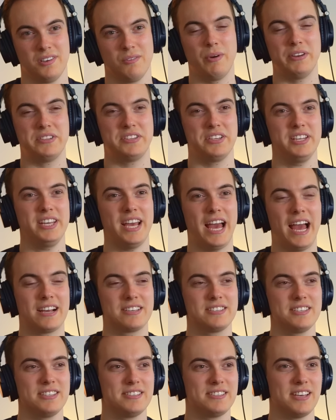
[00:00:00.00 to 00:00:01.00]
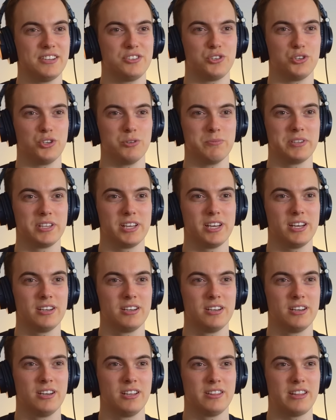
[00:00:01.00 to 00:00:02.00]
Wait, did he actually say tubular?
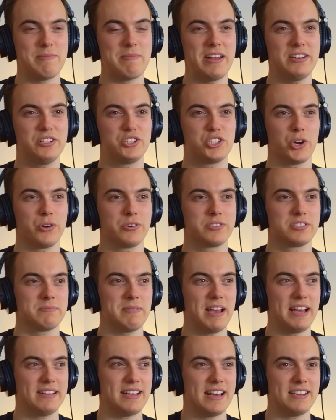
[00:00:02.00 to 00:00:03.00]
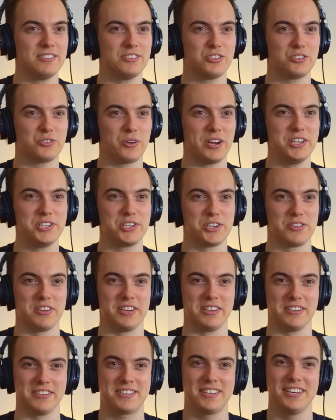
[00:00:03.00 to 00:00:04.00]
They made jokes about that in Stranger
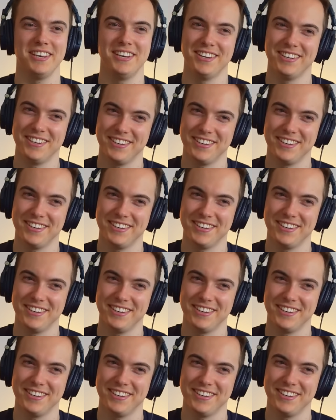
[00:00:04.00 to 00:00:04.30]
Things.